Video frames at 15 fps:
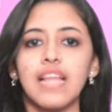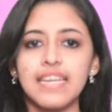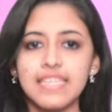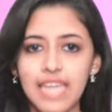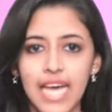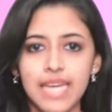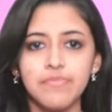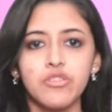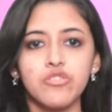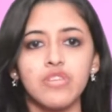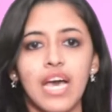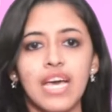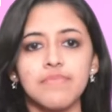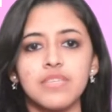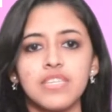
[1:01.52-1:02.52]
like type 2
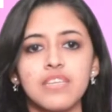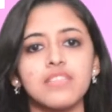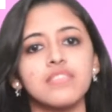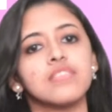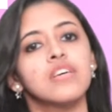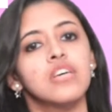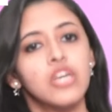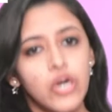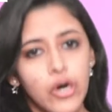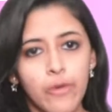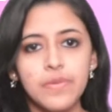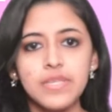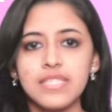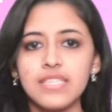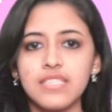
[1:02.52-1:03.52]
diabetes,
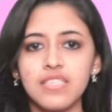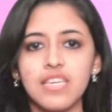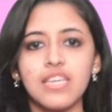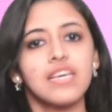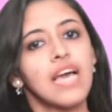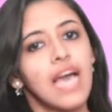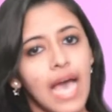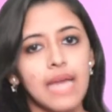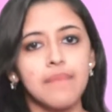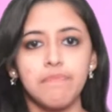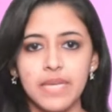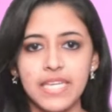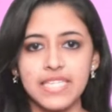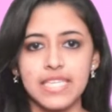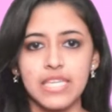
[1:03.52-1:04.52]
obesity and
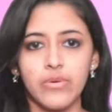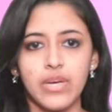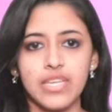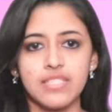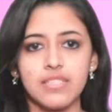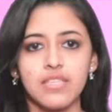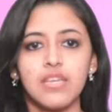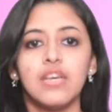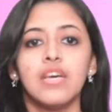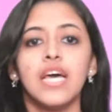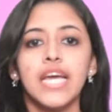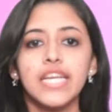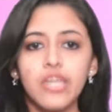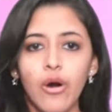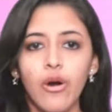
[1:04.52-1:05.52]
PCOS.
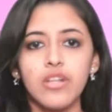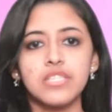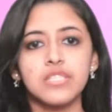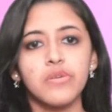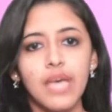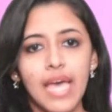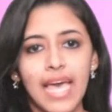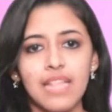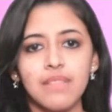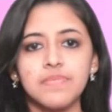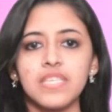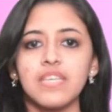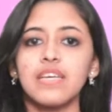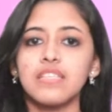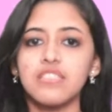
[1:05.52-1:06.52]
It also helps
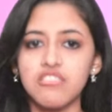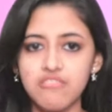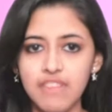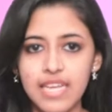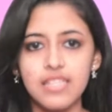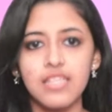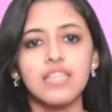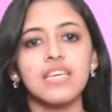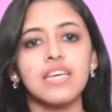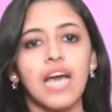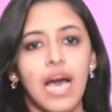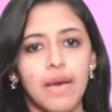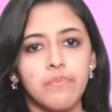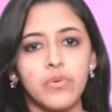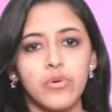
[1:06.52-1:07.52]
in strengthening
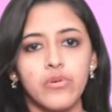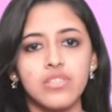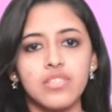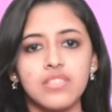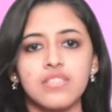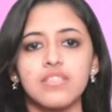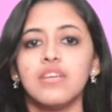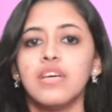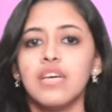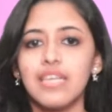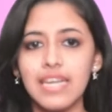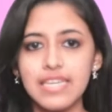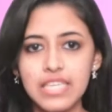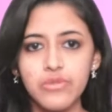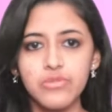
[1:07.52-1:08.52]
our bones,
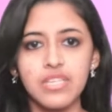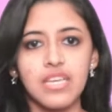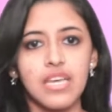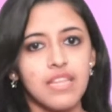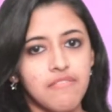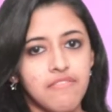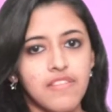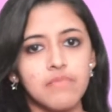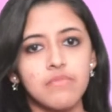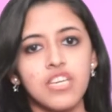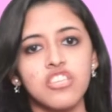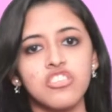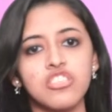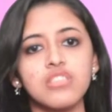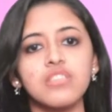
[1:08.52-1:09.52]
reducing
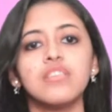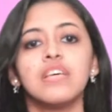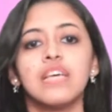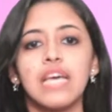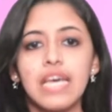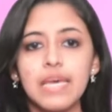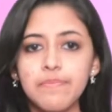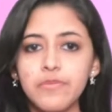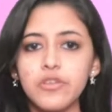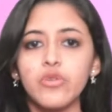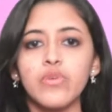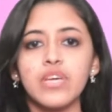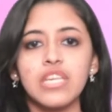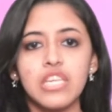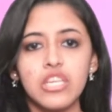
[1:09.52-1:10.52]
inflammation,
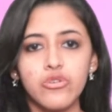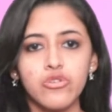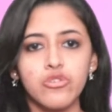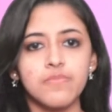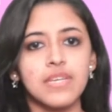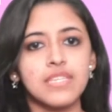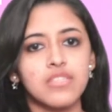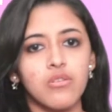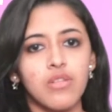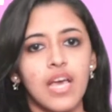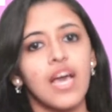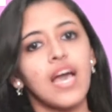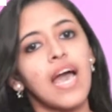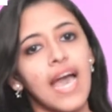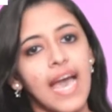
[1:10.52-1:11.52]
improving
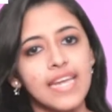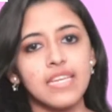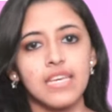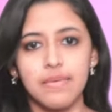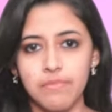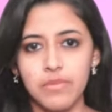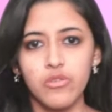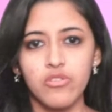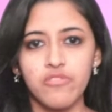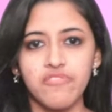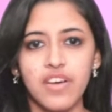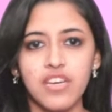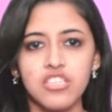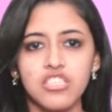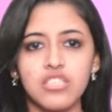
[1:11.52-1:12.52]
neuromuscular and immune
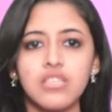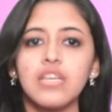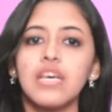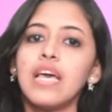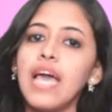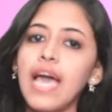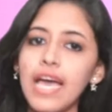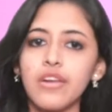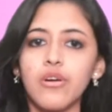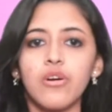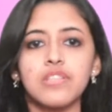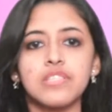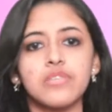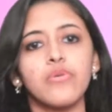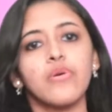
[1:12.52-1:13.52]
function, and
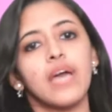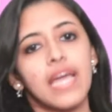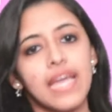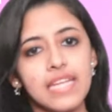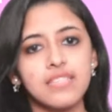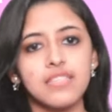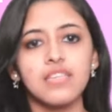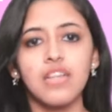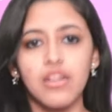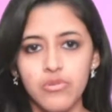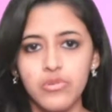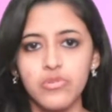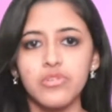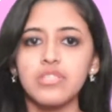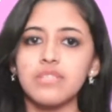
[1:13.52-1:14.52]
also aids in
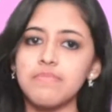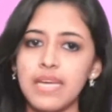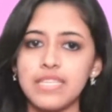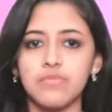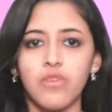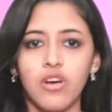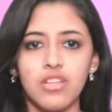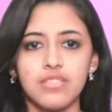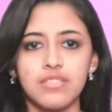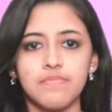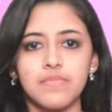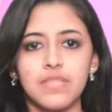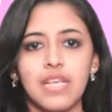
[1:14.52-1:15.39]
glucose metabolism.